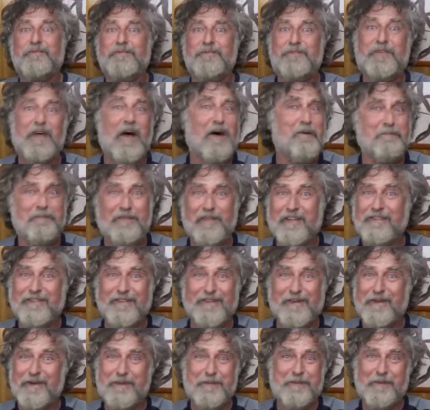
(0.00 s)
something's
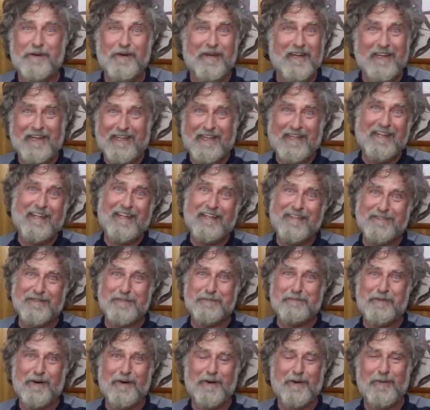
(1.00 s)
going to break. It's
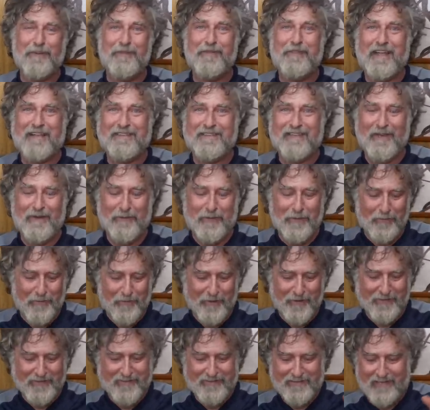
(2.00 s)
a boat. That's how it
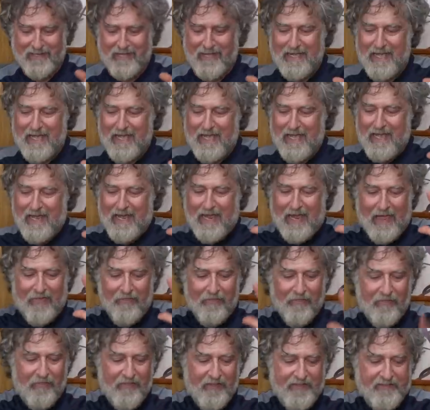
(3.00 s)
works.
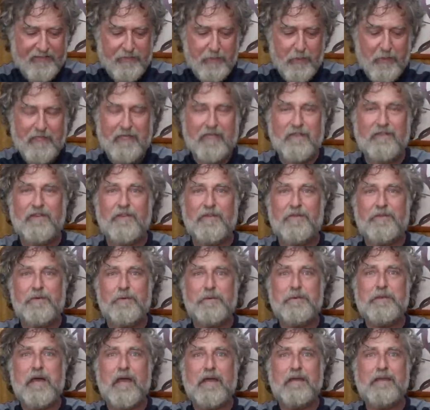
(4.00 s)
And this would get you
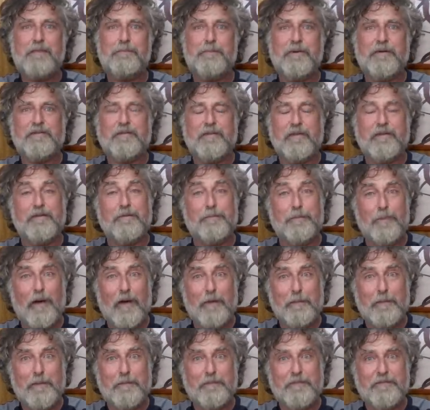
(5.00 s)
through 90% of
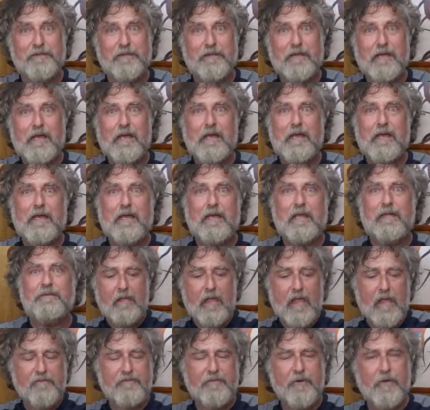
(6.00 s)
problems.
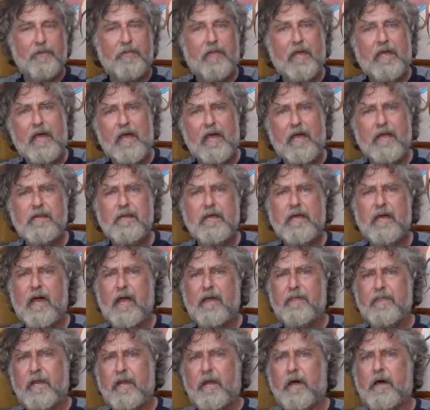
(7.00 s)
If you're the kind of
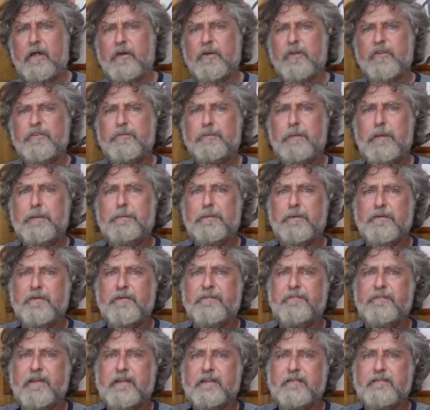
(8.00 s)
guy that hires people
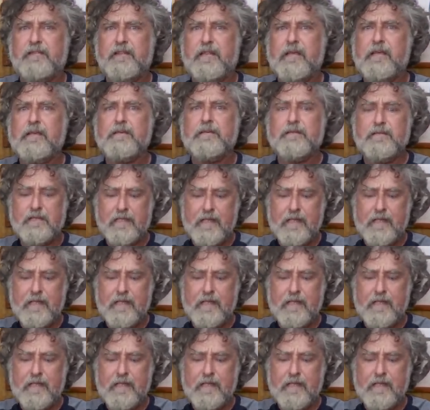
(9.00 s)
to fix things,